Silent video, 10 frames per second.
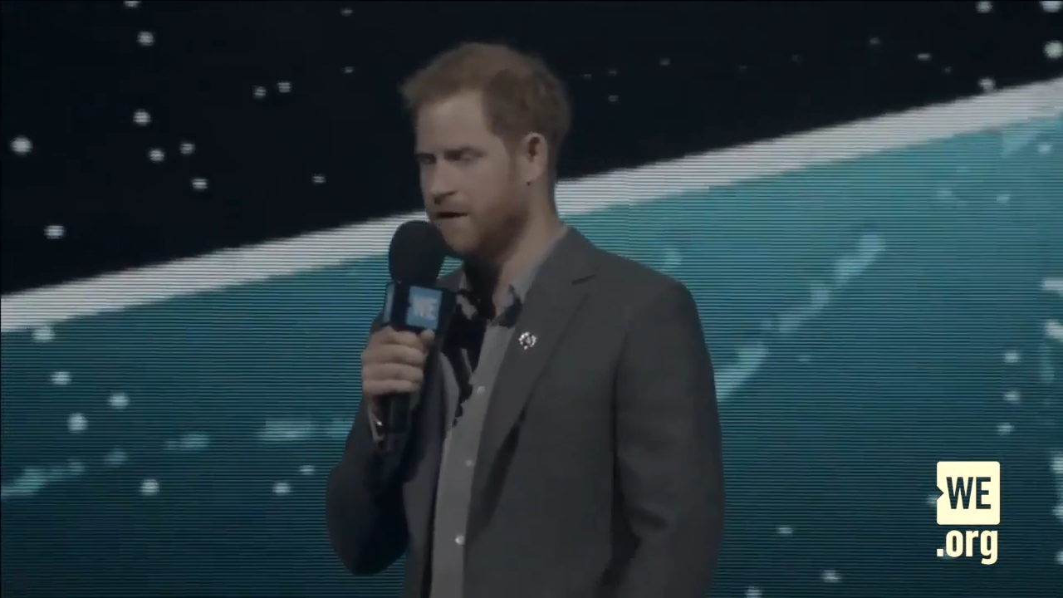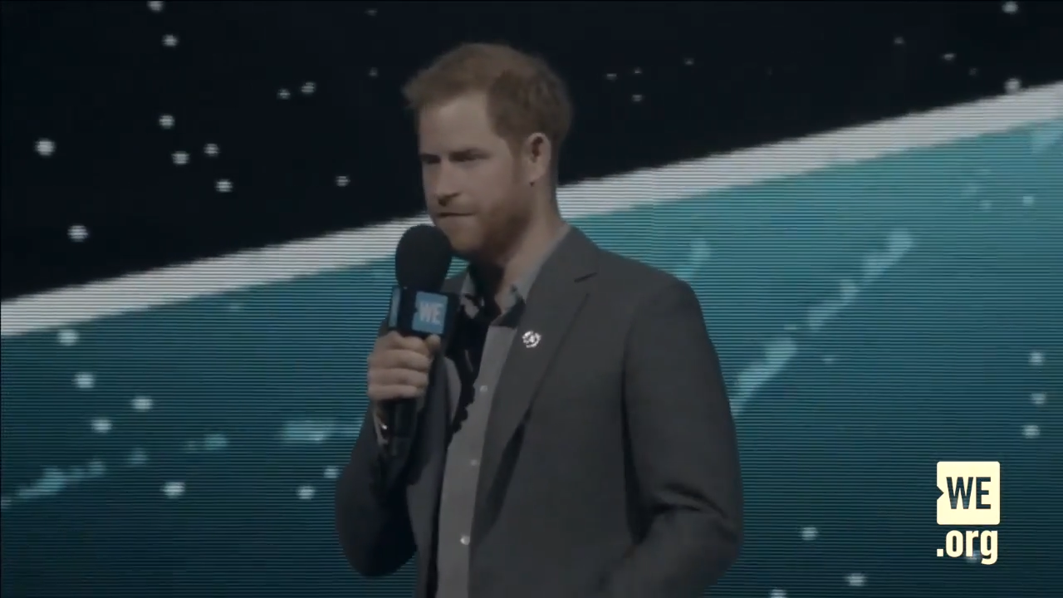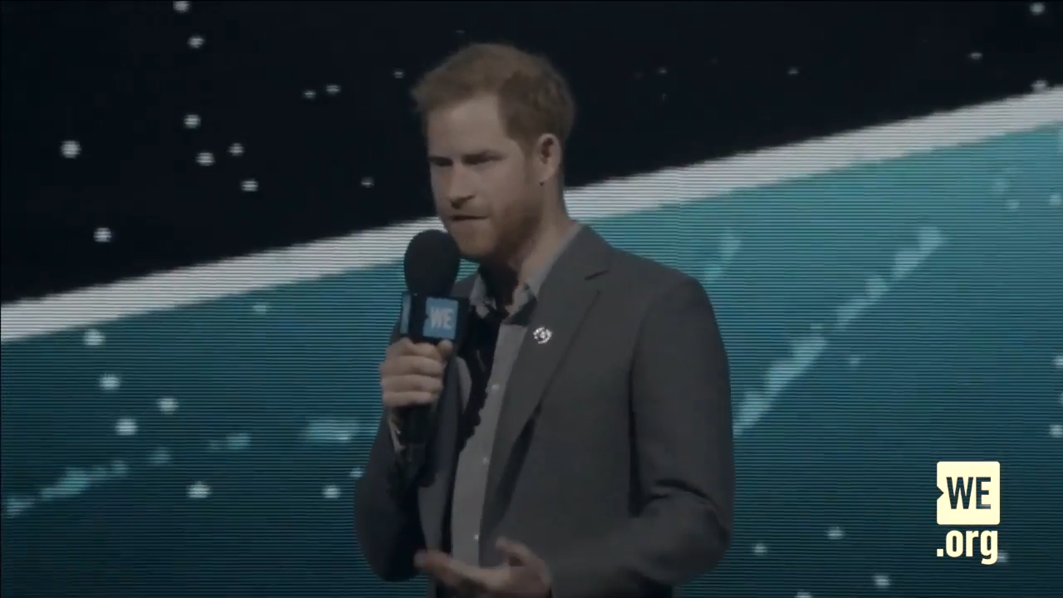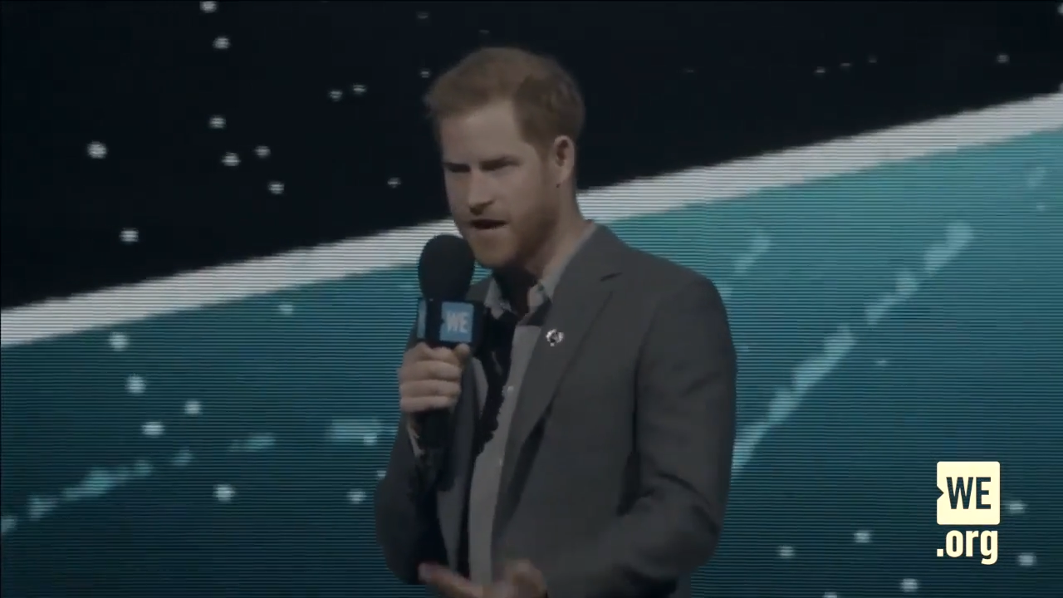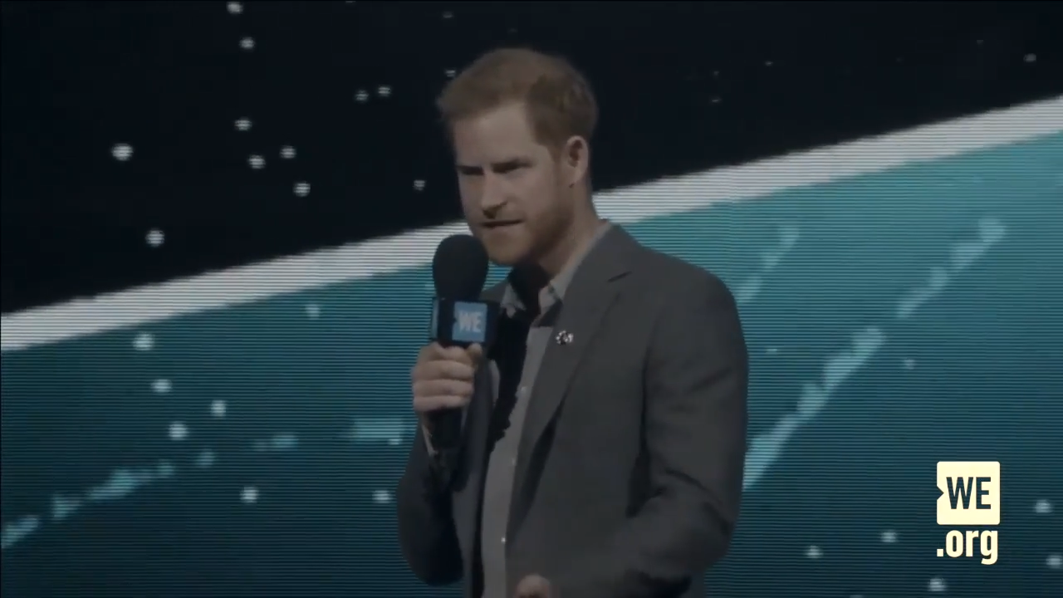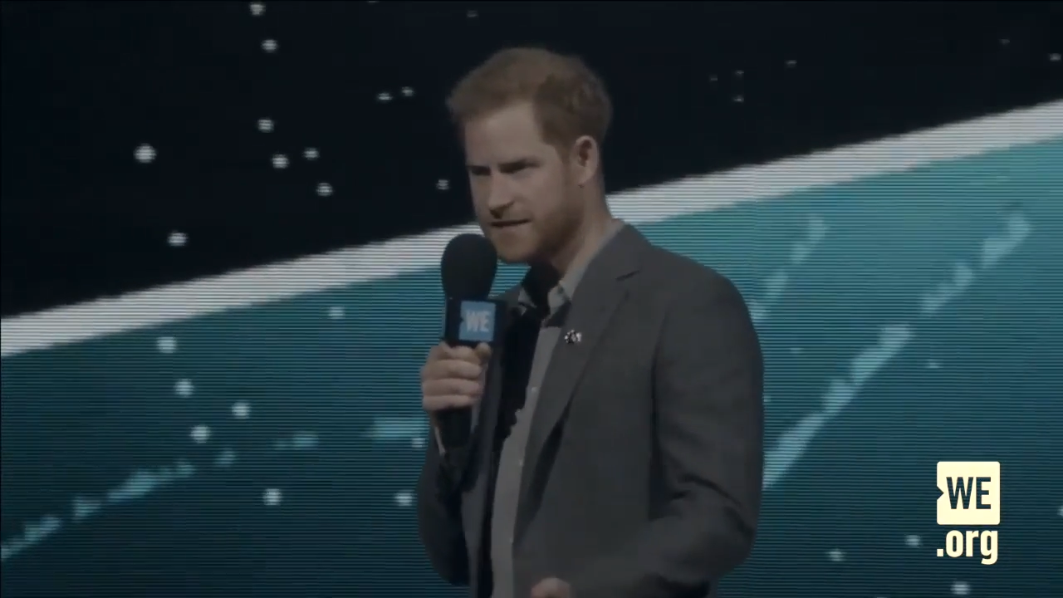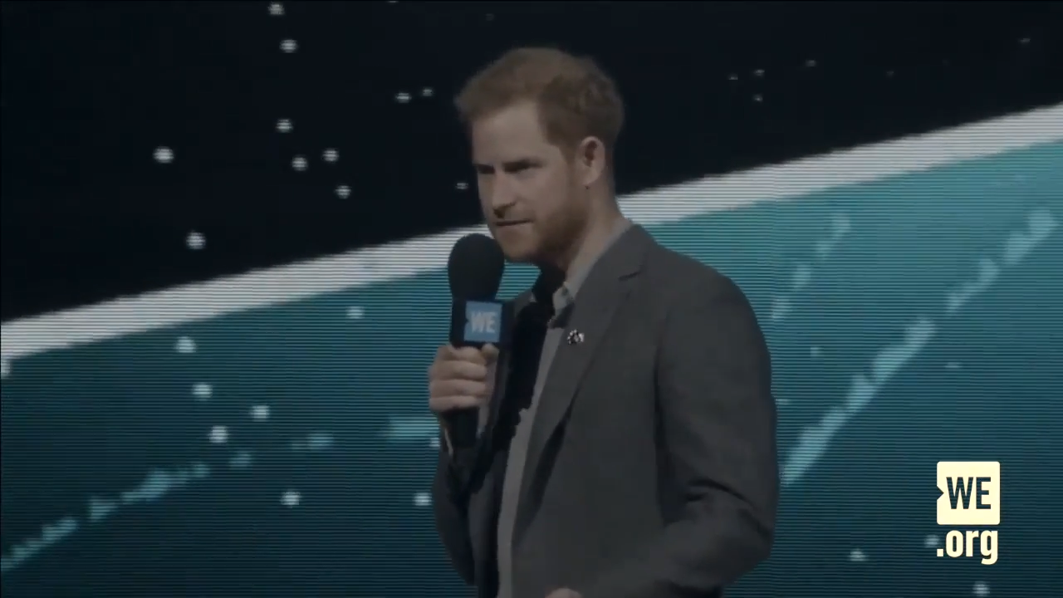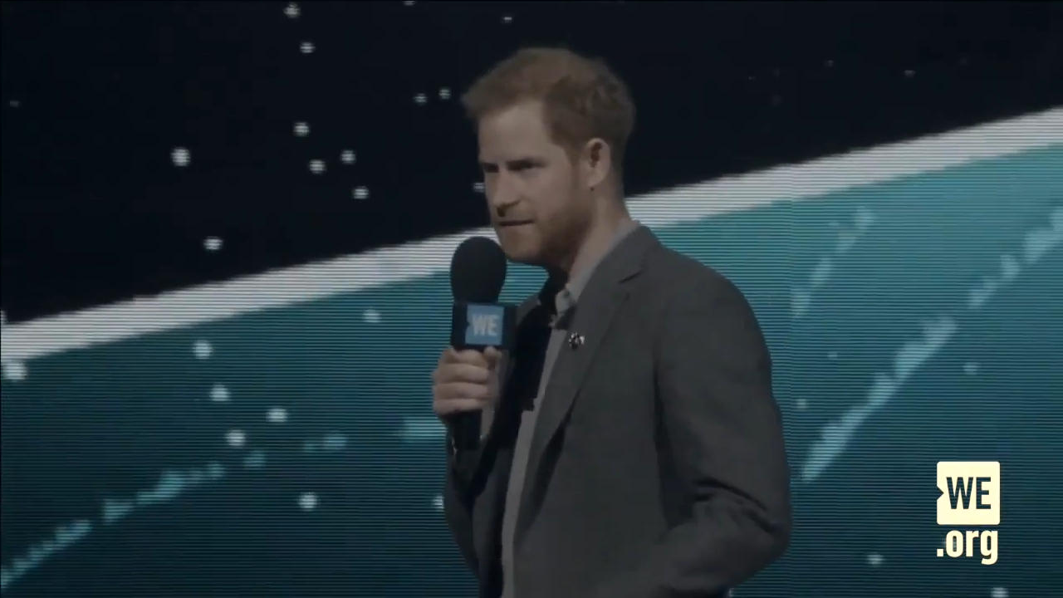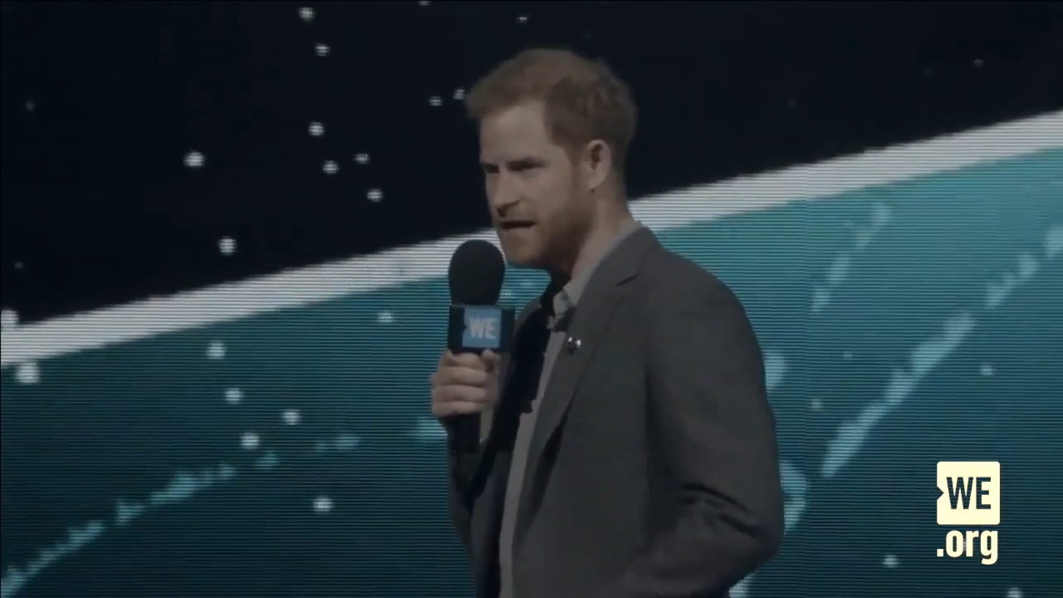First,